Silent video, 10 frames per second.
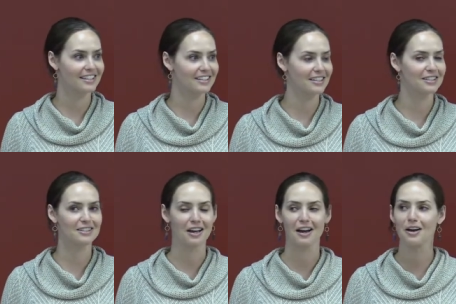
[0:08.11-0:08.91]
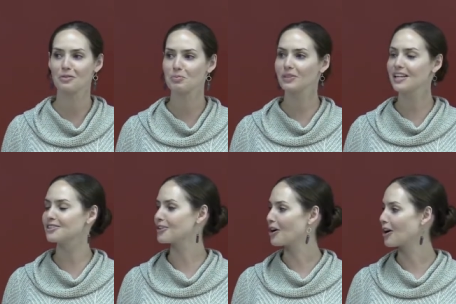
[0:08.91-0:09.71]
This is uh,
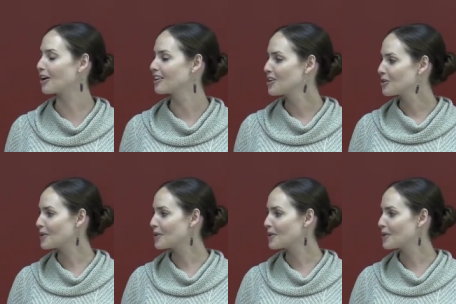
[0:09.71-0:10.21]
replacing our